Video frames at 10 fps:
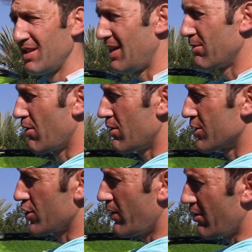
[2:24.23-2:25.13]
I'm going to
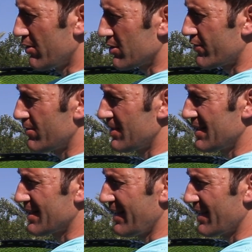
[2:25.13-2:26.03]
show it also from
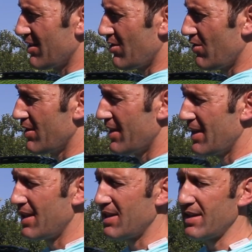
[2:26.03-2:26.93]
this angle.
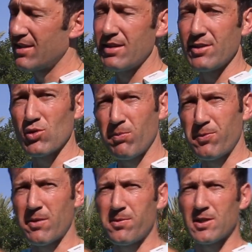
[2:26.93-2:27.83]
And I did this on
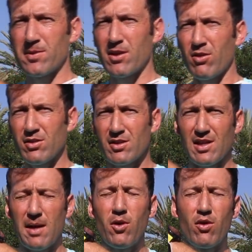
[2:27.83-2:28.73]
purpose because
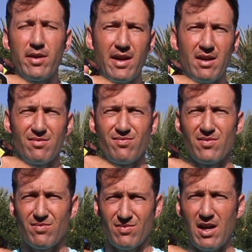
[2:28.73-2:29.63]
I'm holding
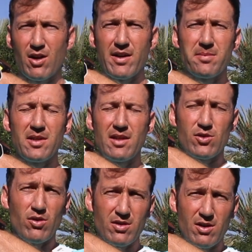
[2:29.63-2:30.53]
a grip that is
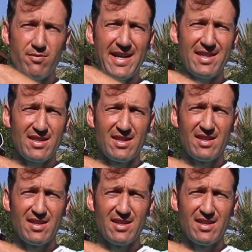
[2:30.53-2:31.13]
not correct.